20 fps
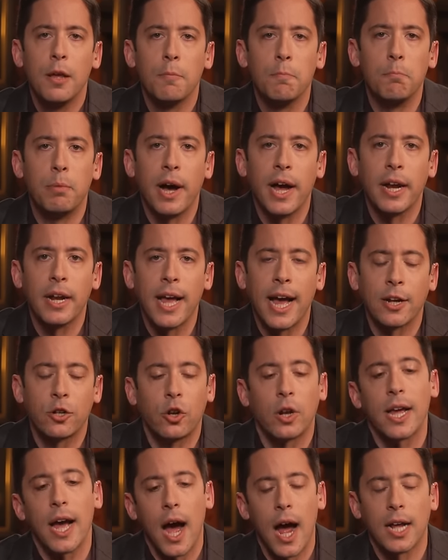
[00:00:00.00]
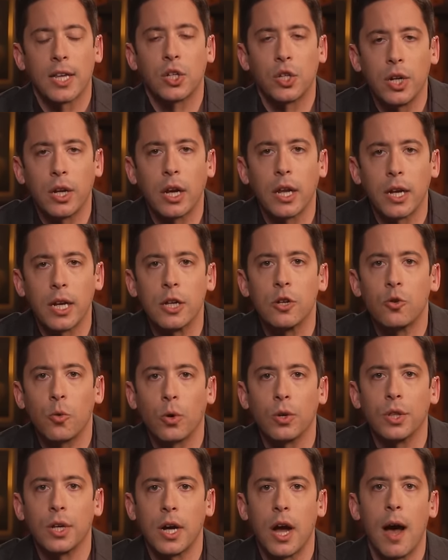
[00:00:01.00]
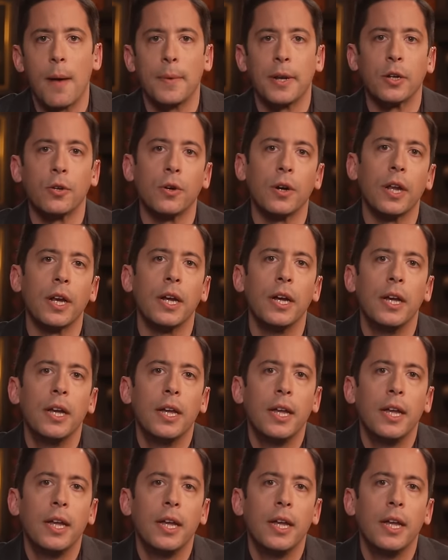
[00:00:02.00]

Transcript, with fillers: but actually a hostility toward the common good